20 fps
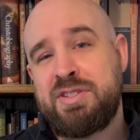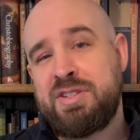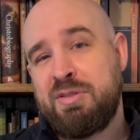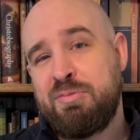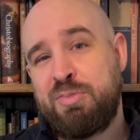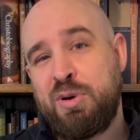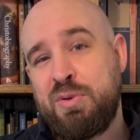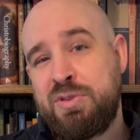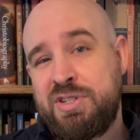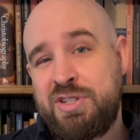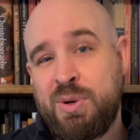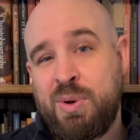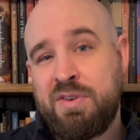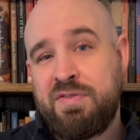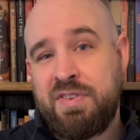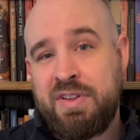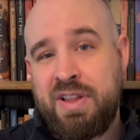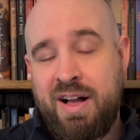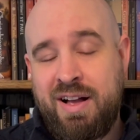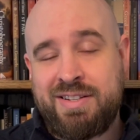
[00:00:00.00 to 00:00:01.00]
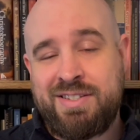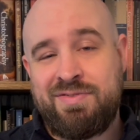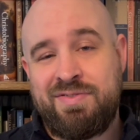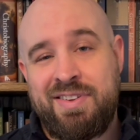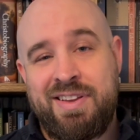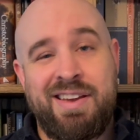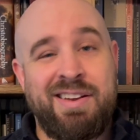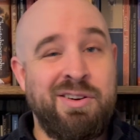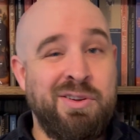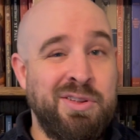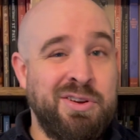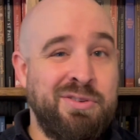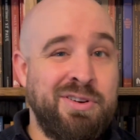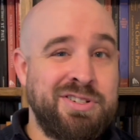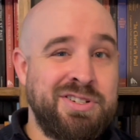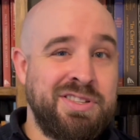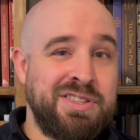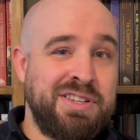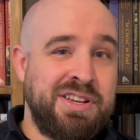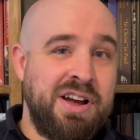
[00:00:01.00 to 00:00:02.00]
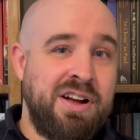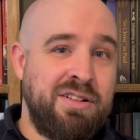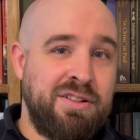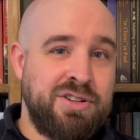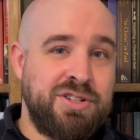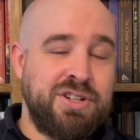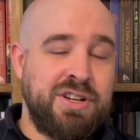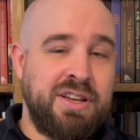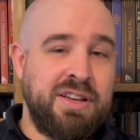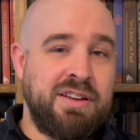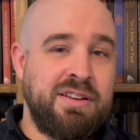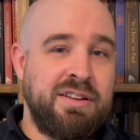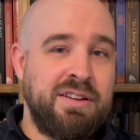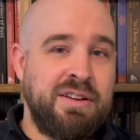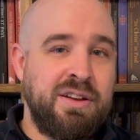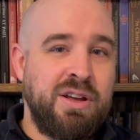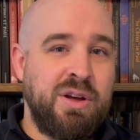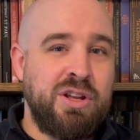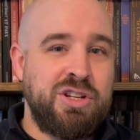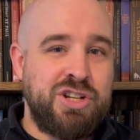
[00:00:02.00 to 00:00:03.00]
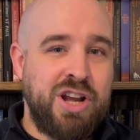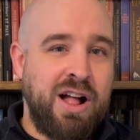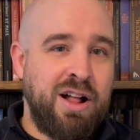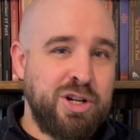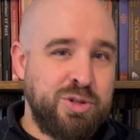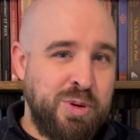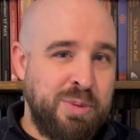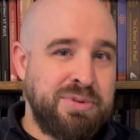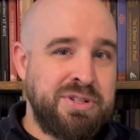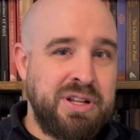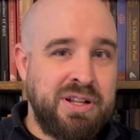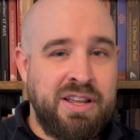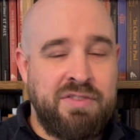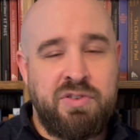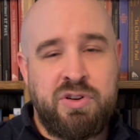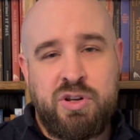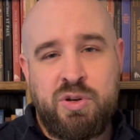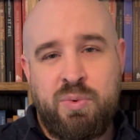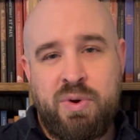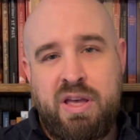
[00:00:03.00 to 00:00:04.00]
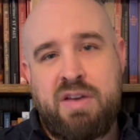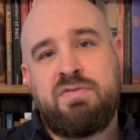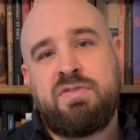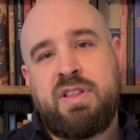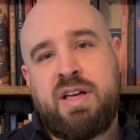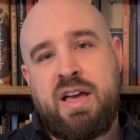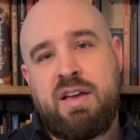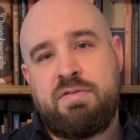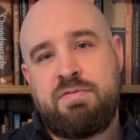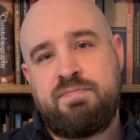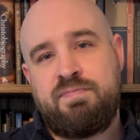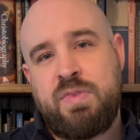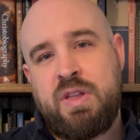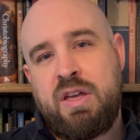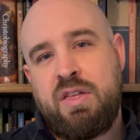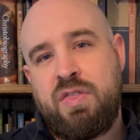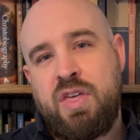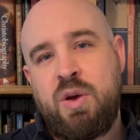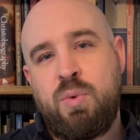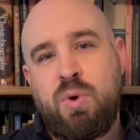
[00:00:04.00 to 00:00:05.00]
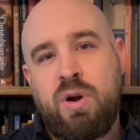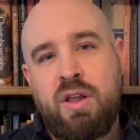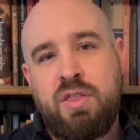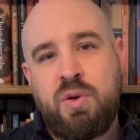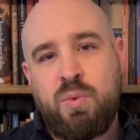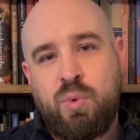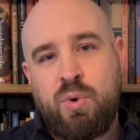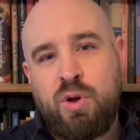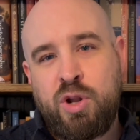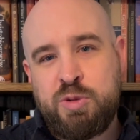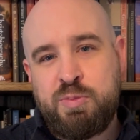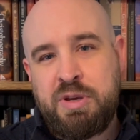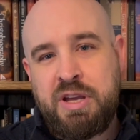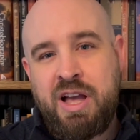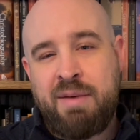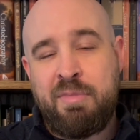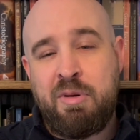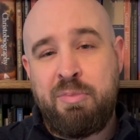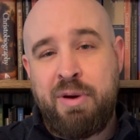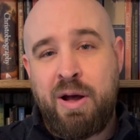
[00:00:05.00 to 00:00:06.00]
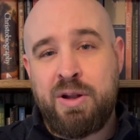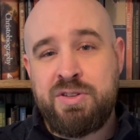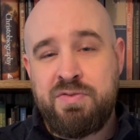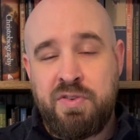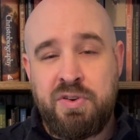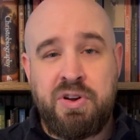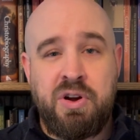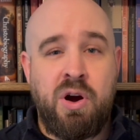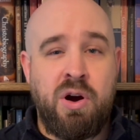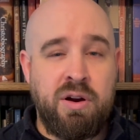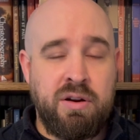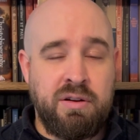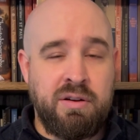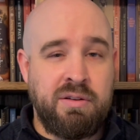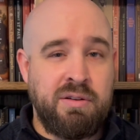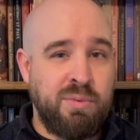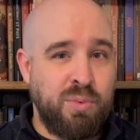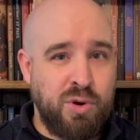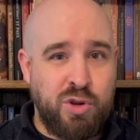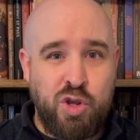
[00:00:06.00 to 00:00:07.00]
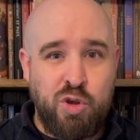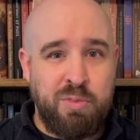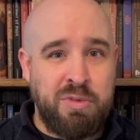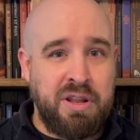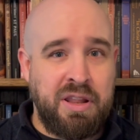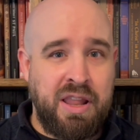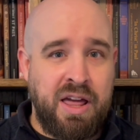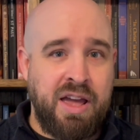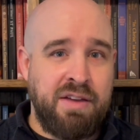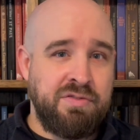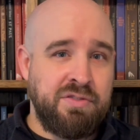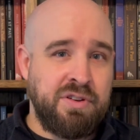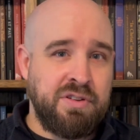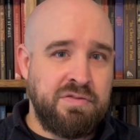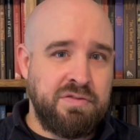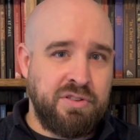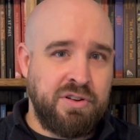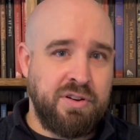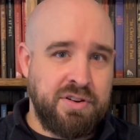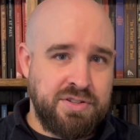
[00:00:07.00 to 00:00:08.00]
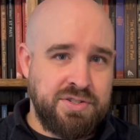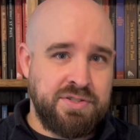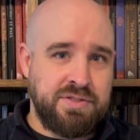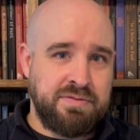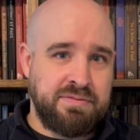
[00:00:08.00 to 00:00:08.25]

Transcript: both Stoic philosophy and early Christian theology challenged people to live a new way of life. They wanted the world to become a bountiful garden where human life could flourish.